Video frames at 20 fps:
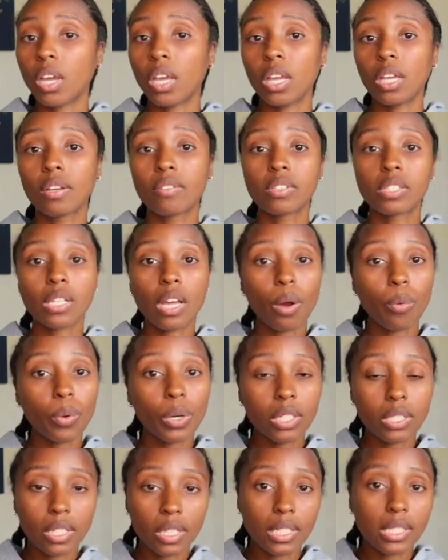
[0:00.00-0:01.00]
If
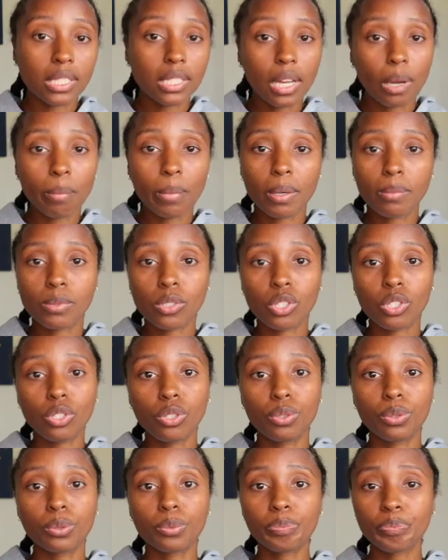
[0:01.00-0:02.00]
someone does come up to
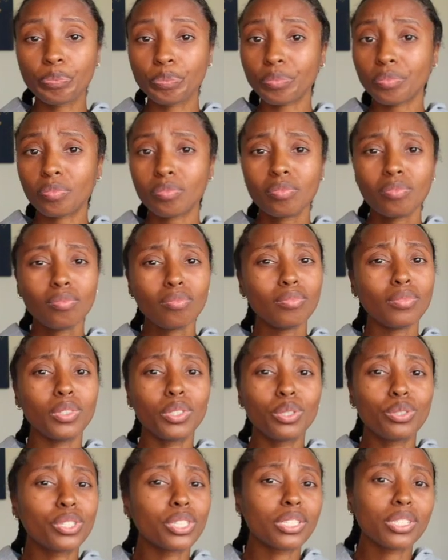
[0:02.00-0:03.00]
you,
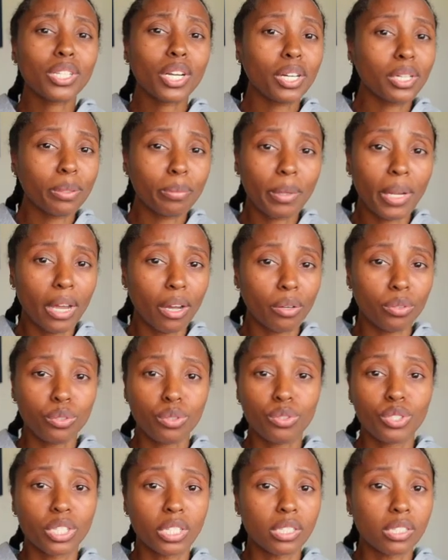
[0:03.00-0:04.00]
you just turn them down. You
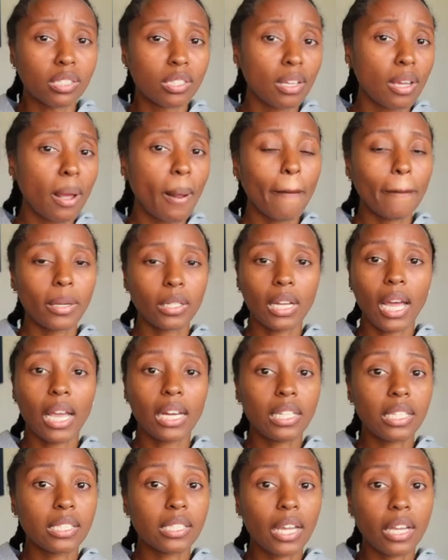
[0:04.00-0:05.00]
just
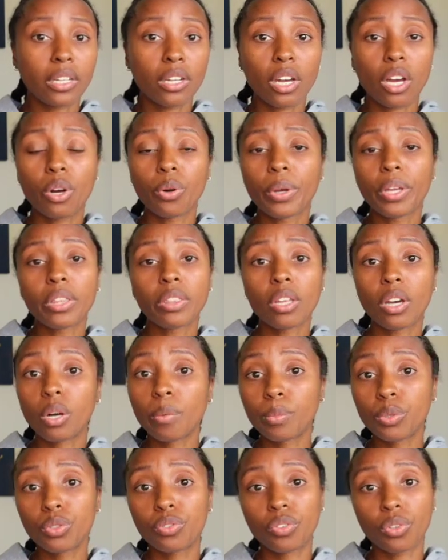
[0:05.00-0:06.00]
politely say no, and they'll
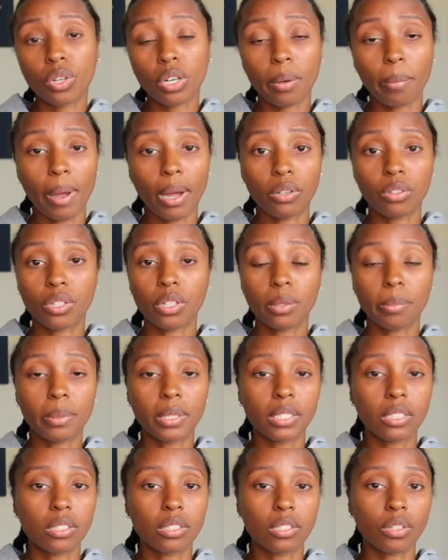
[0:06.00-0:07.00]
move on about their
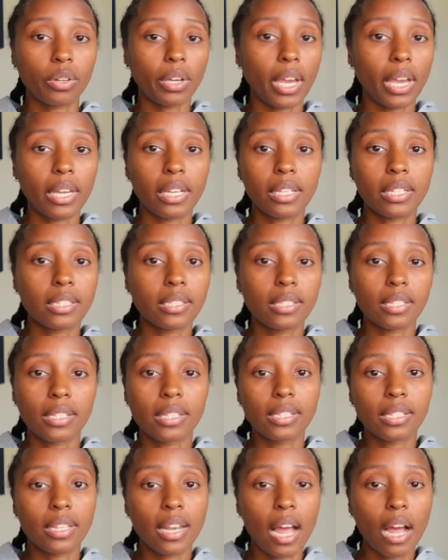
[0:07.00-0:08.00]
business, okay?
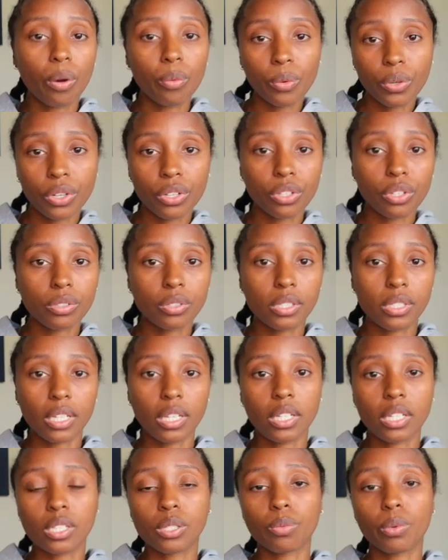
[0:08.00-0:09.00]
It's not one of those
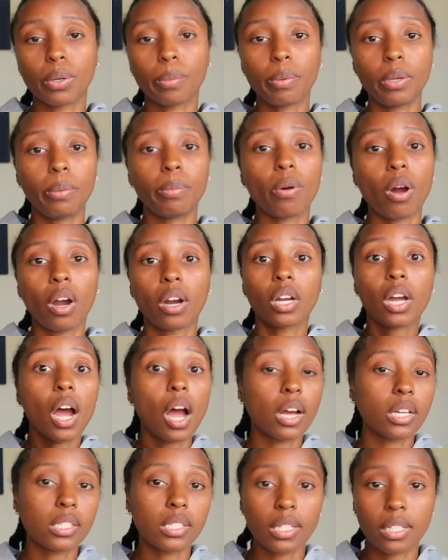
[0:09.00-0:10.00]
things where people are
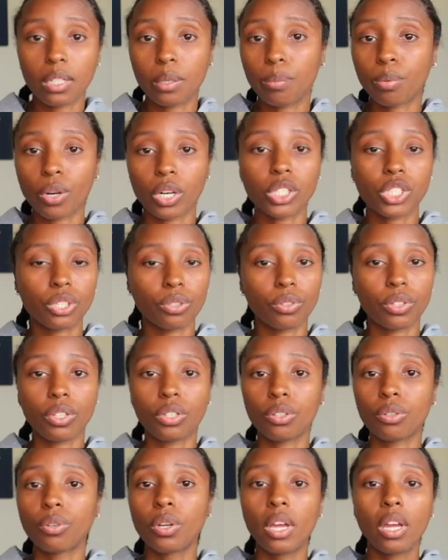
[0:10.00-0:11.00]
constantly pressuring
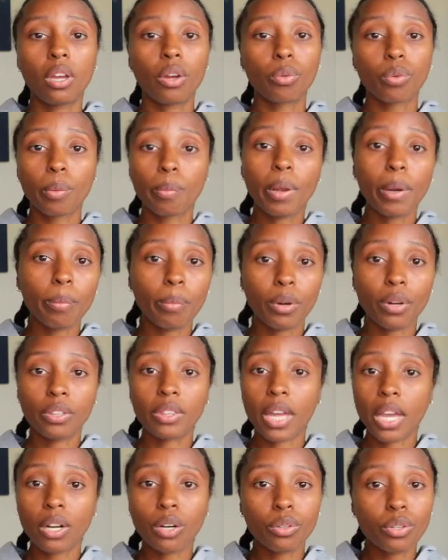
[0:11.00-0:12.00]
you. Remember,
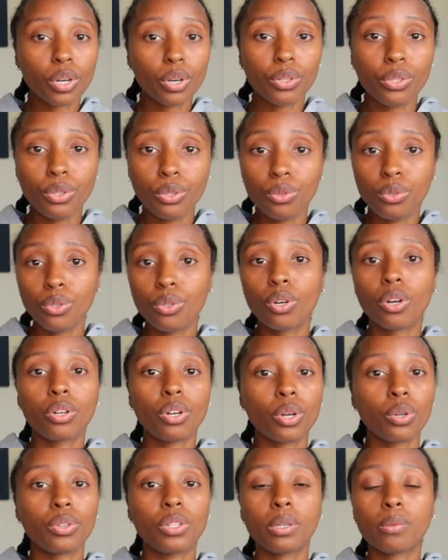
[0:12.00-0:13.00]
they don't know you, you don't
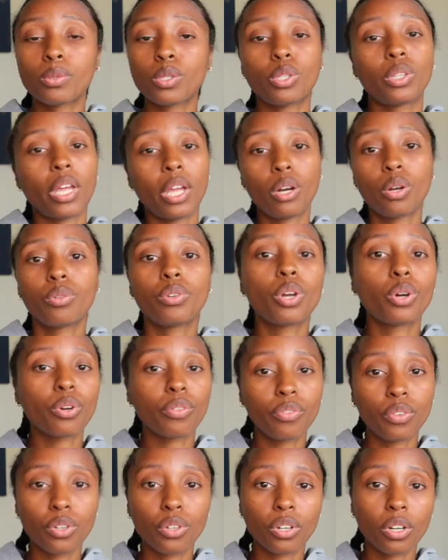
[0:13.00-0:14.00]
know them, so they don't know
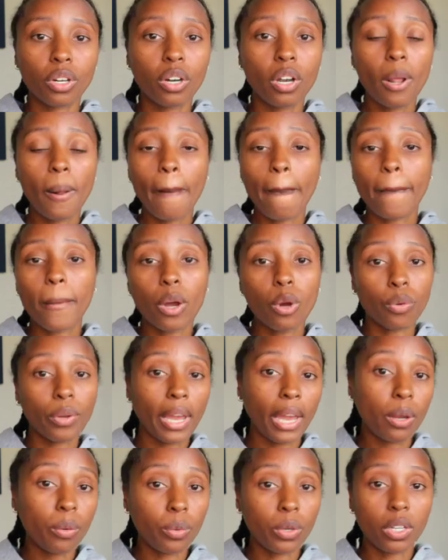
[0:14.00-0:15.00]
if you're
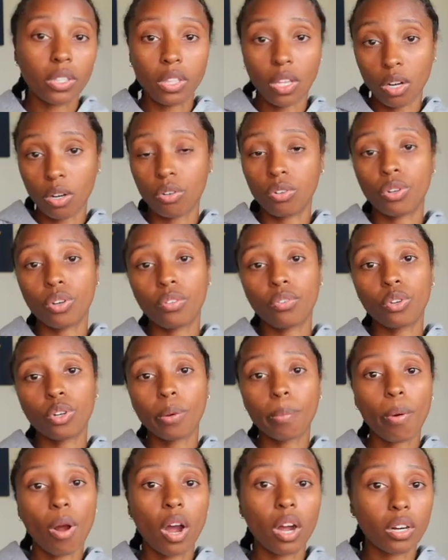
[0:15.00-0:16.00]
okay with it. They don't know if you're
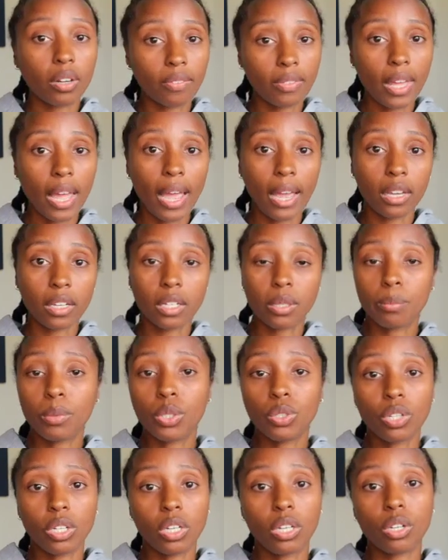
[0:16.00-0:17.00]
a part of that
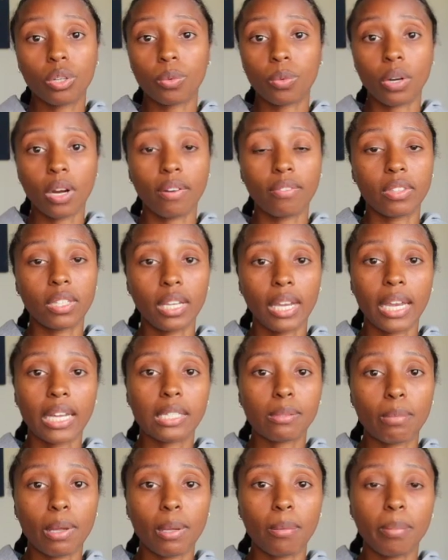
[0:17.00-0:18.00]
community or whatever the
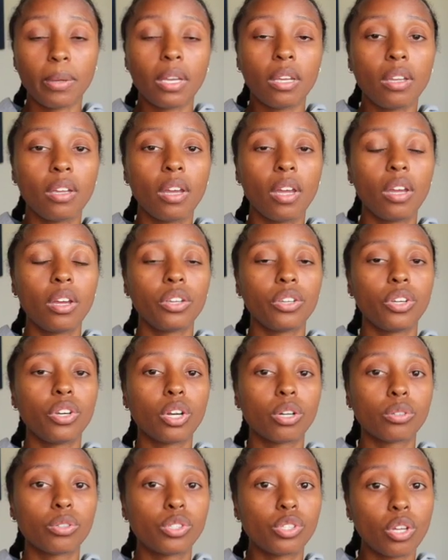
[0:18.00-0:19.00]
case may be, you
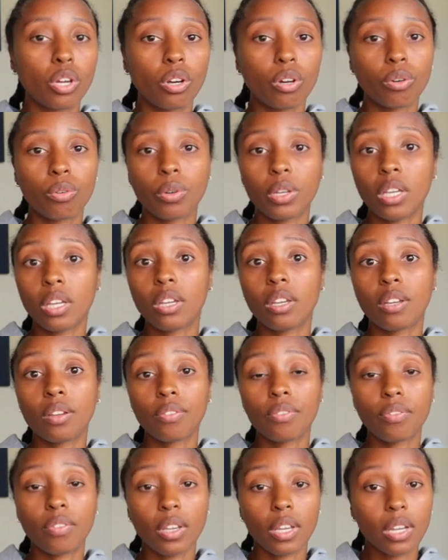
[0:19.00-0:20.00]
know. So
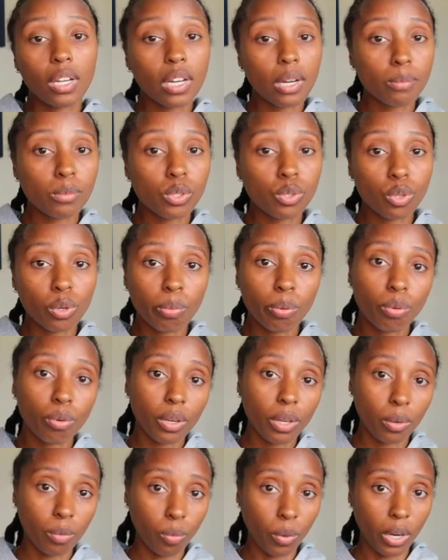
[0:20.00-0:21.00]
if it comes to a
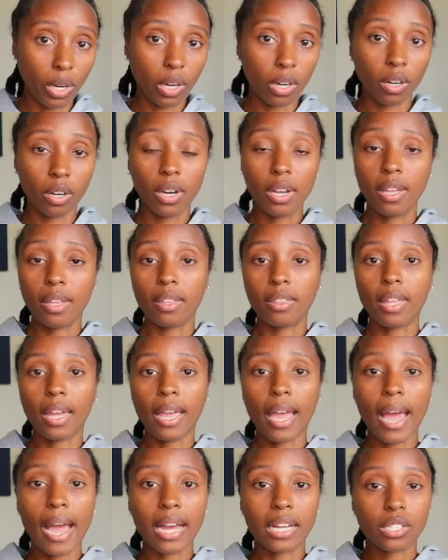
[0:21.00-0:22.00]
point where they
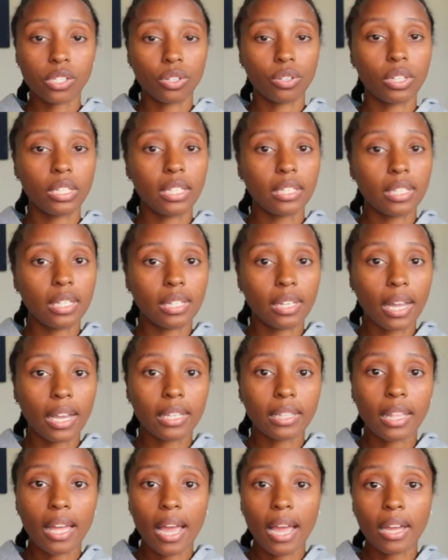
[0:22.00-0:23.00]
ask or anything
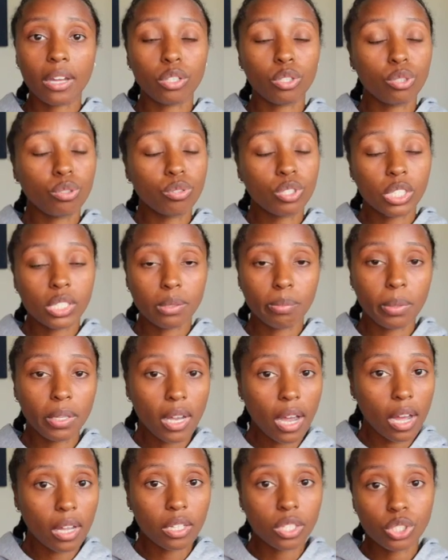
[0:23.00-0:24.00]
like that, you just be
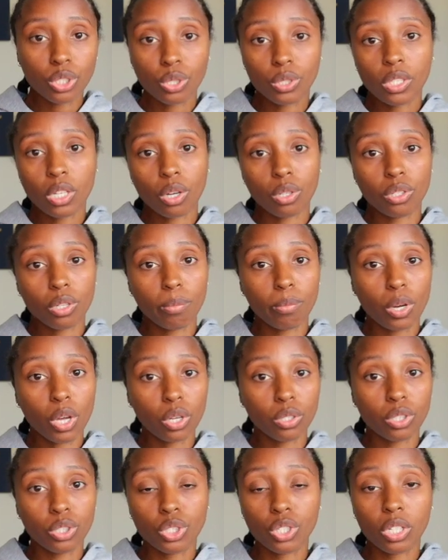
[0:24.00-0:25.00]
honest. You tell them
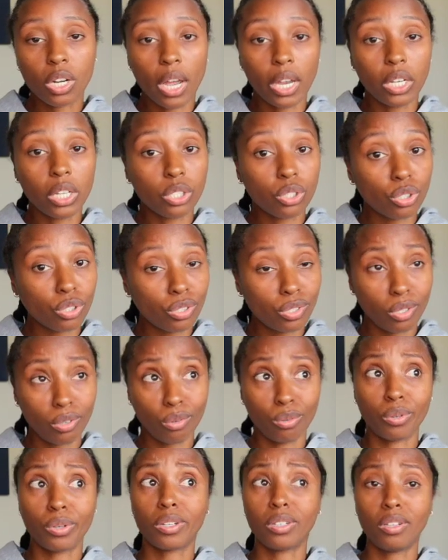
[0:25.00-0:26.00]
no, that you're not interested,
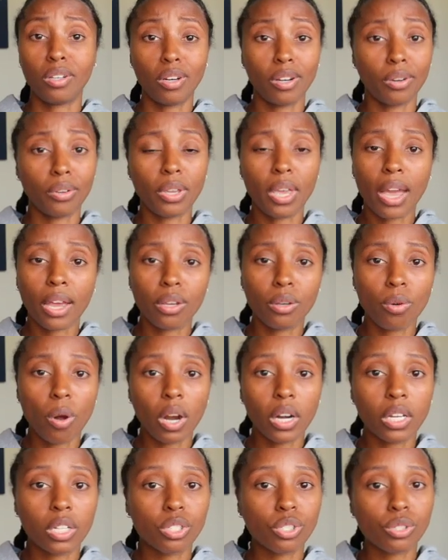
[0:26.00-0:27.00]
or, you know, yeah, you are
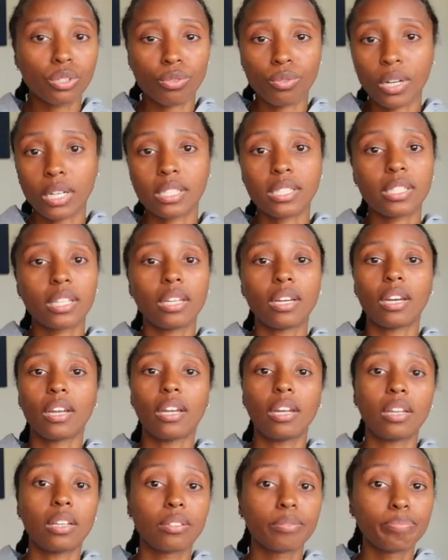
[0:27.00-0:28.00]
interested,
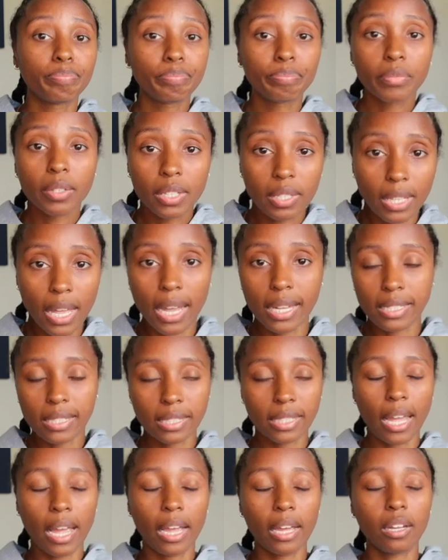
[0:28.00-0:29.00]
and that's
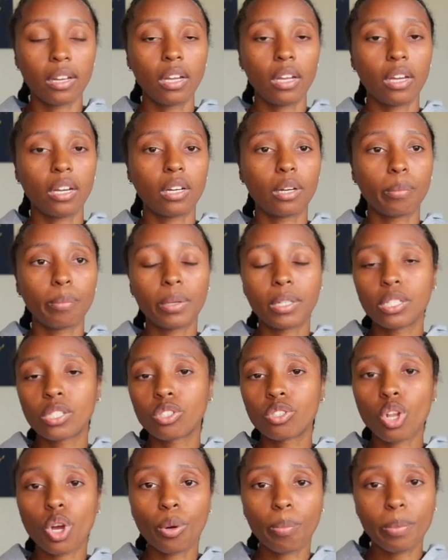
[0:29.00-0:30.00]
that. But it's
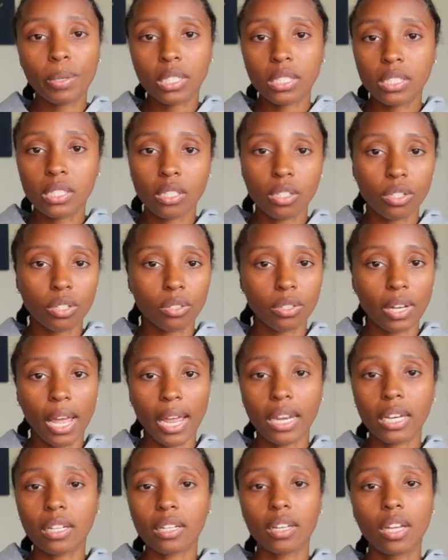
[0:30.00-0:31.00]
no big deal.
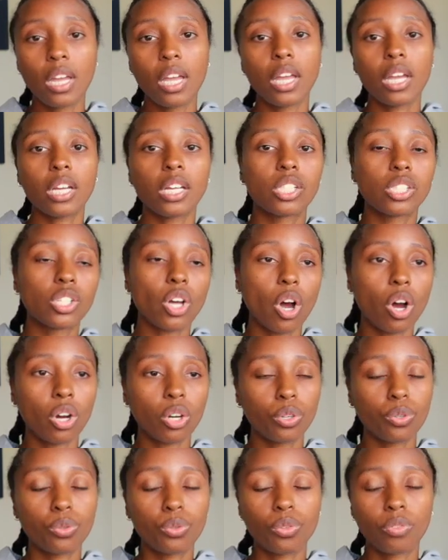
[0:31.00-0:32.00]
Like, it's all
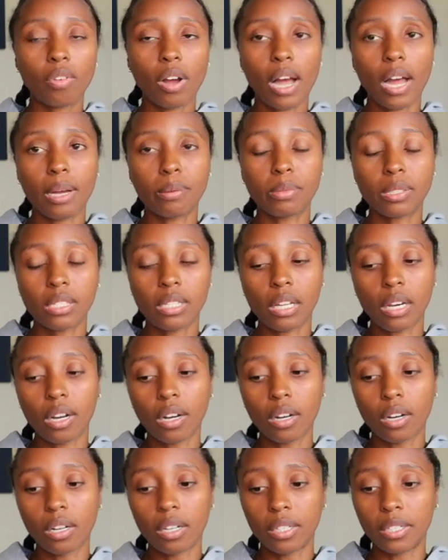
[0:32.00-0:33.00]
cool vibes
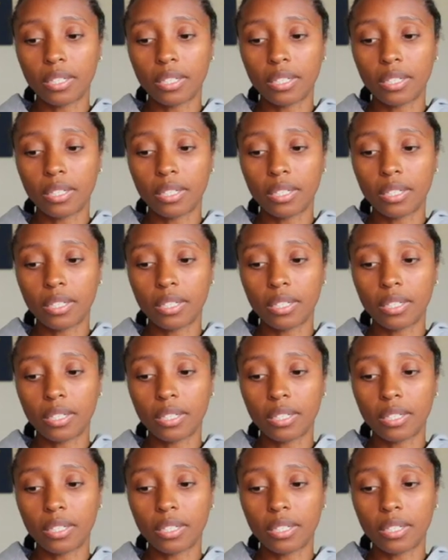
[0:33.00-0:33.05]
there.